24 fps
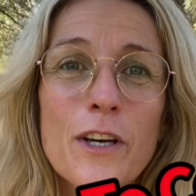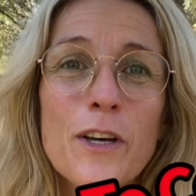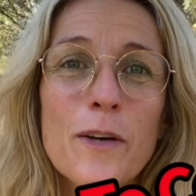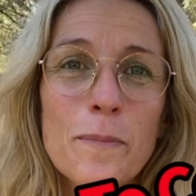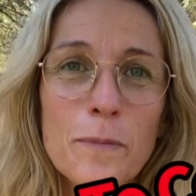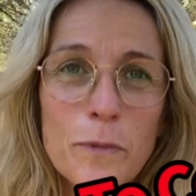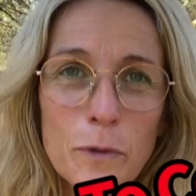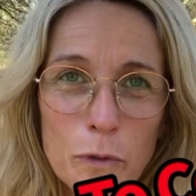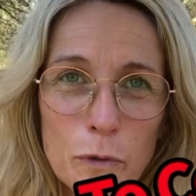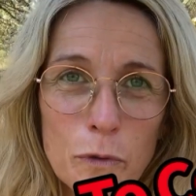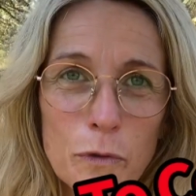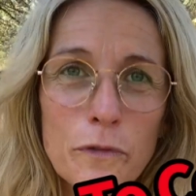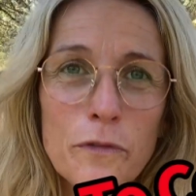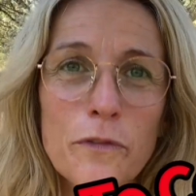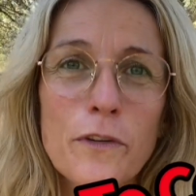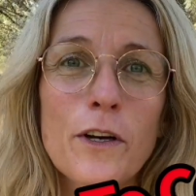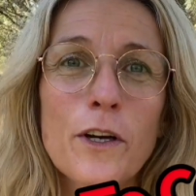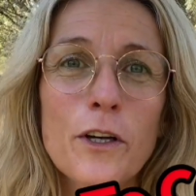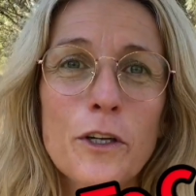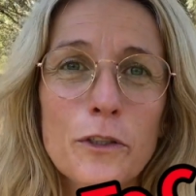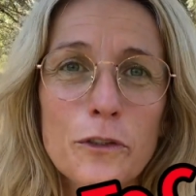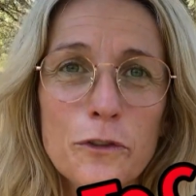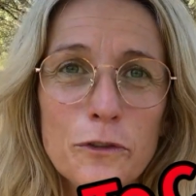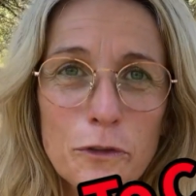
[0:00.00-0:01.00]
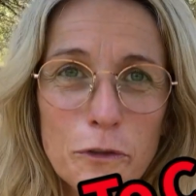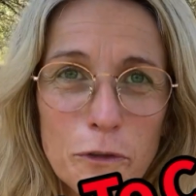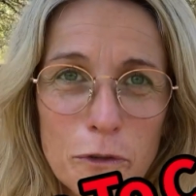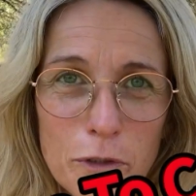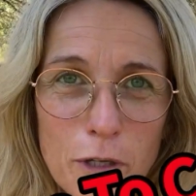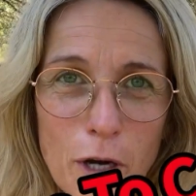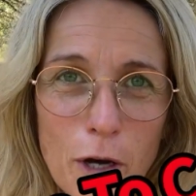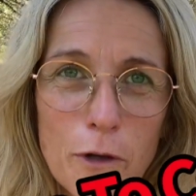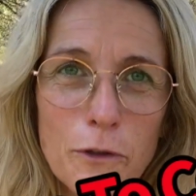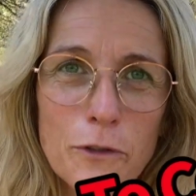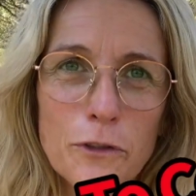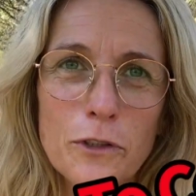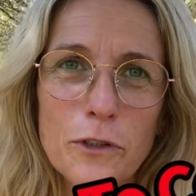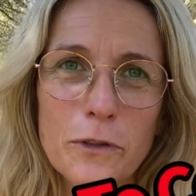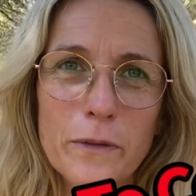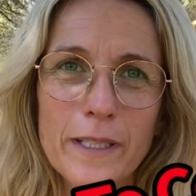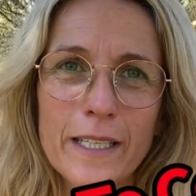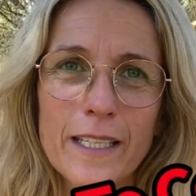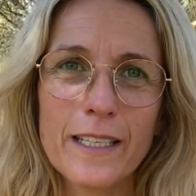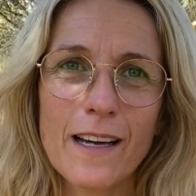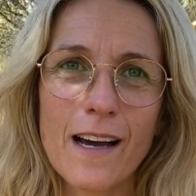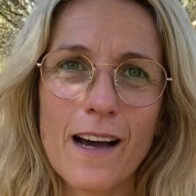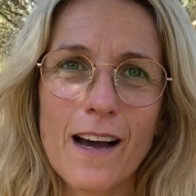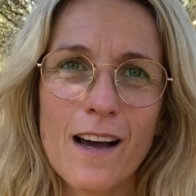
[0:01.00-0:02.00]
move to Costa
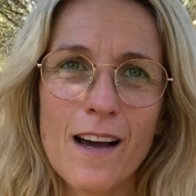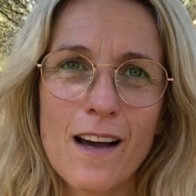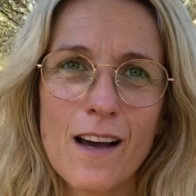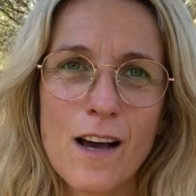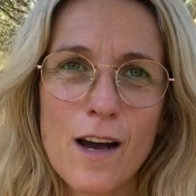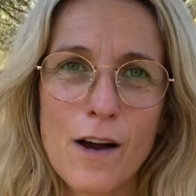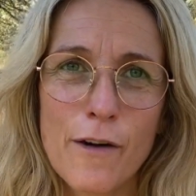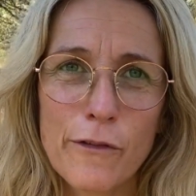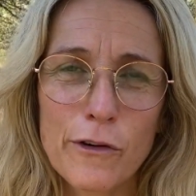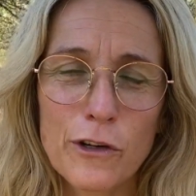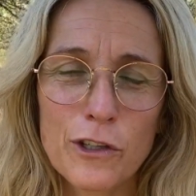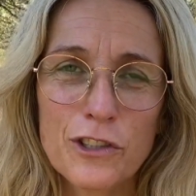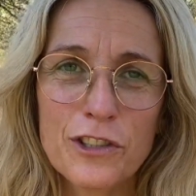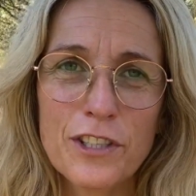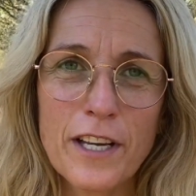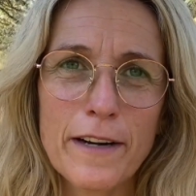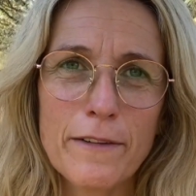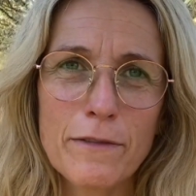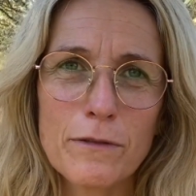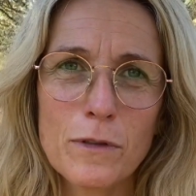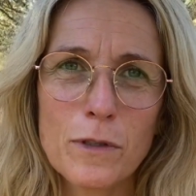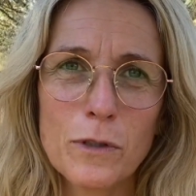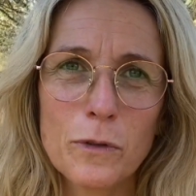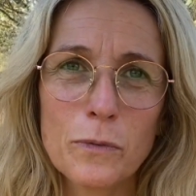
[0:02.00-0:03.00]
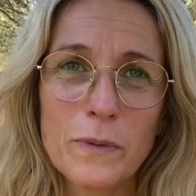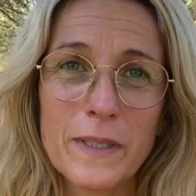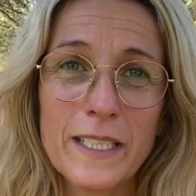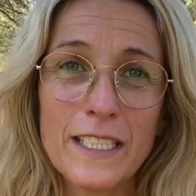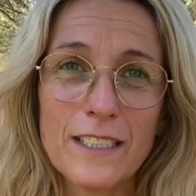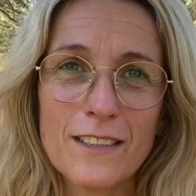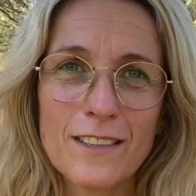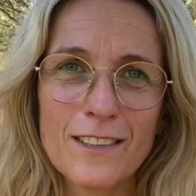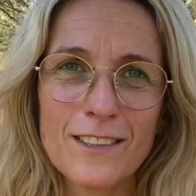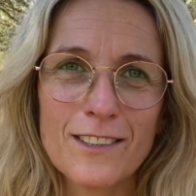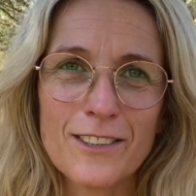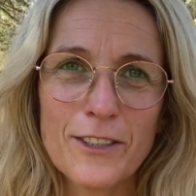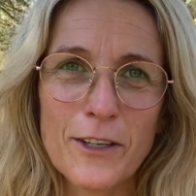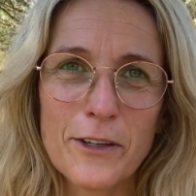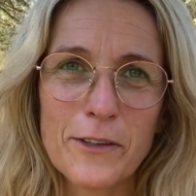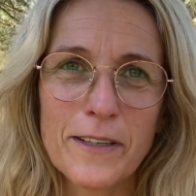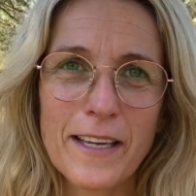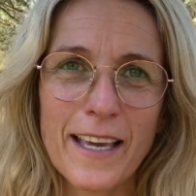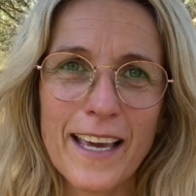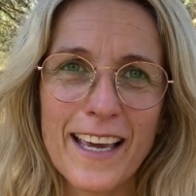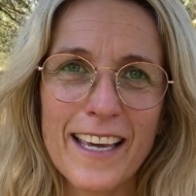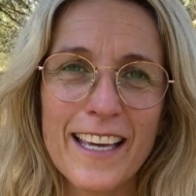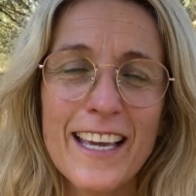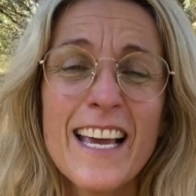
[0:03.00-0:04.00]
Rica for several reasons,
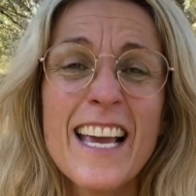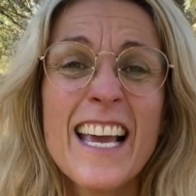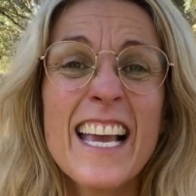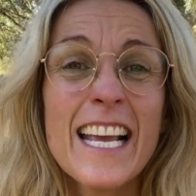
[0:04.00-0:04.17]
okay?